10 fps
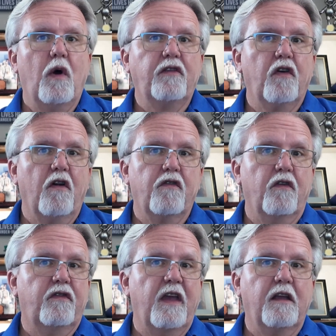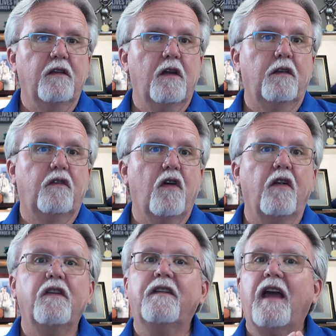kilowatt chargers that could cut
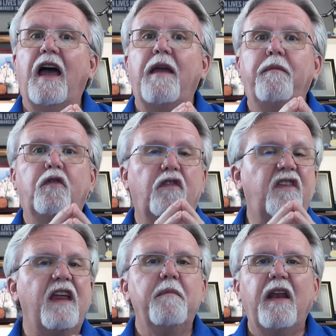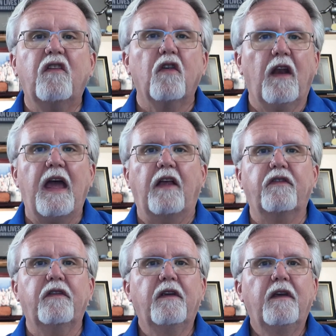charging time to 10 minutes or
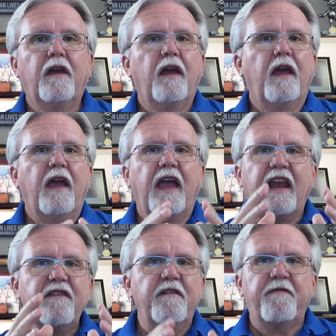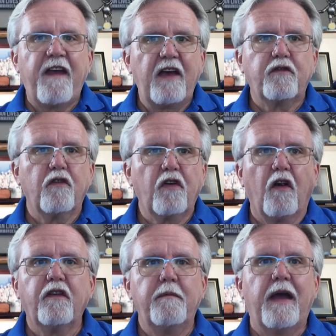less. And even faster
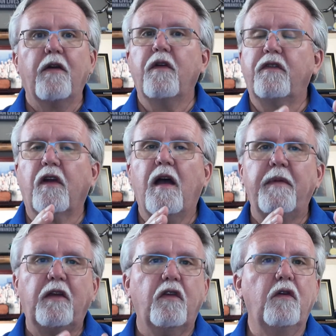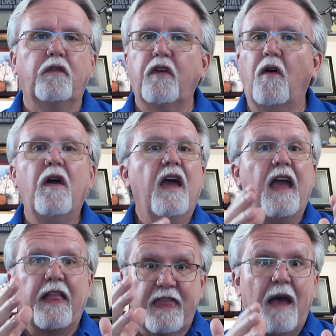charging batteries are coming too, so
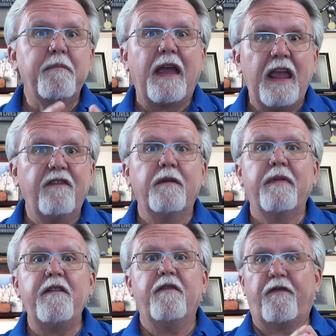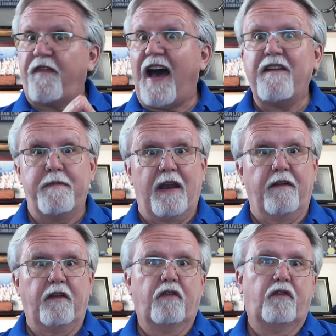that may even be 5
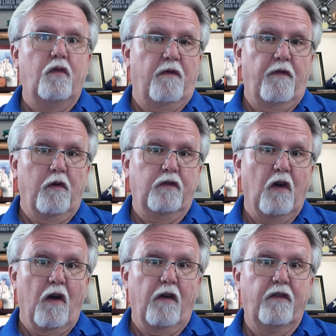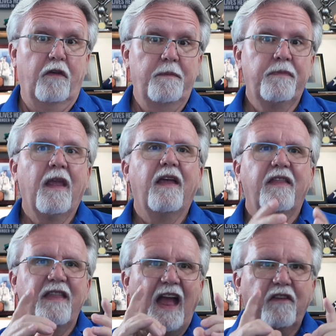minutes to a full charge.
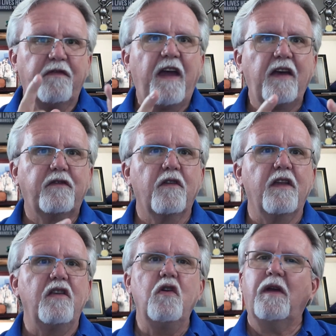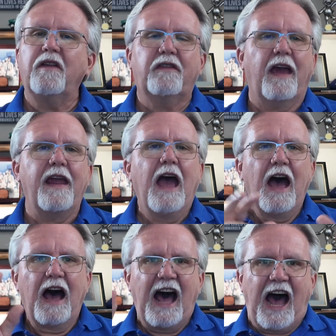That's faster than you can say,
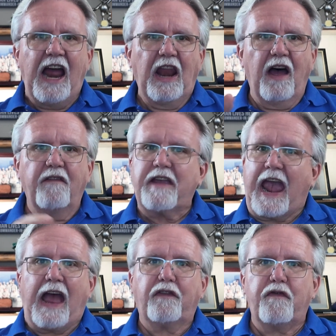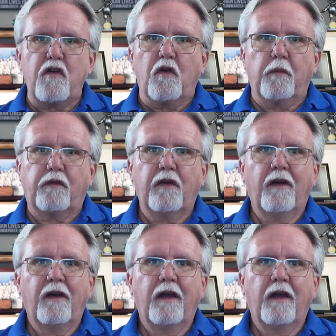"I love gas fumes."